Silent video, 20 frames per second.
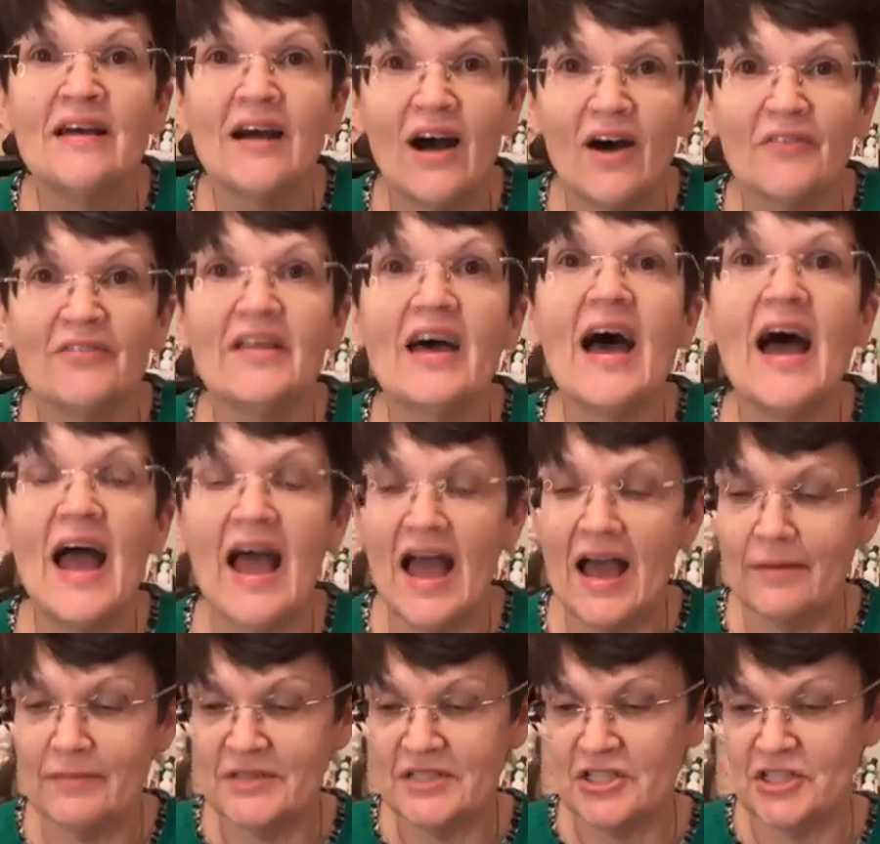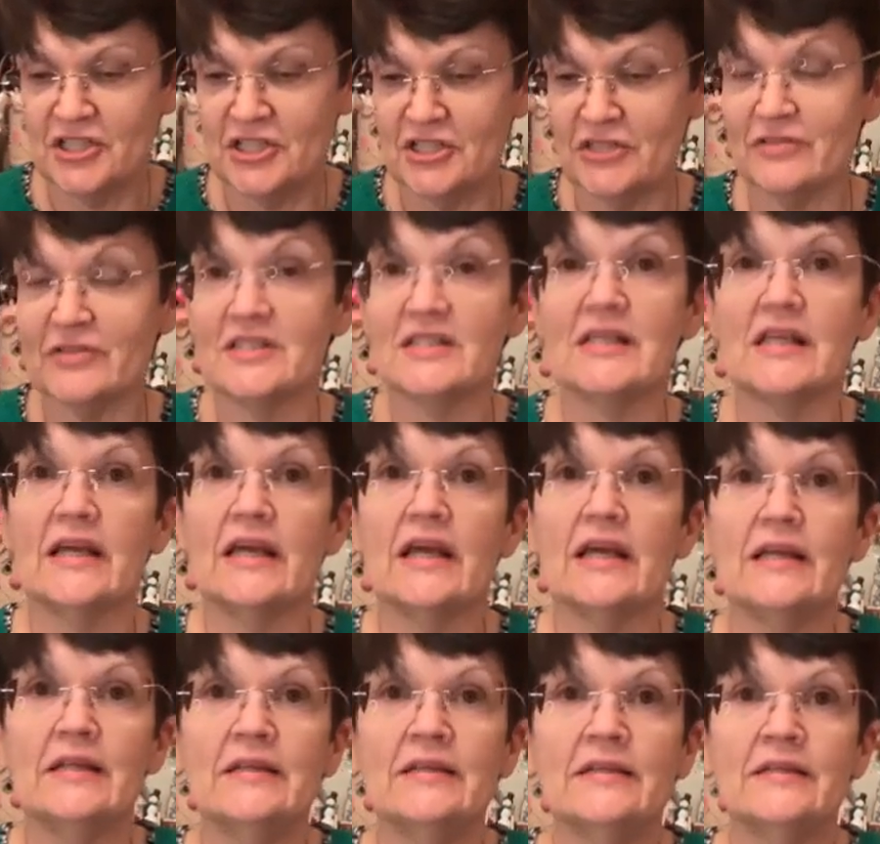On the hat, Miss June
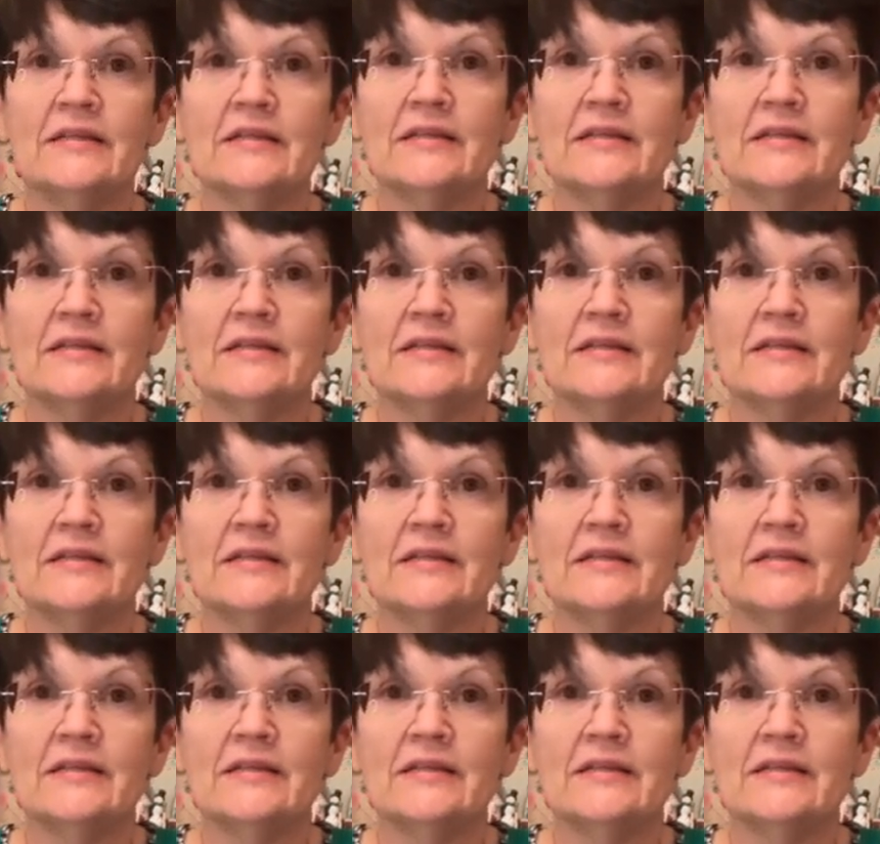said.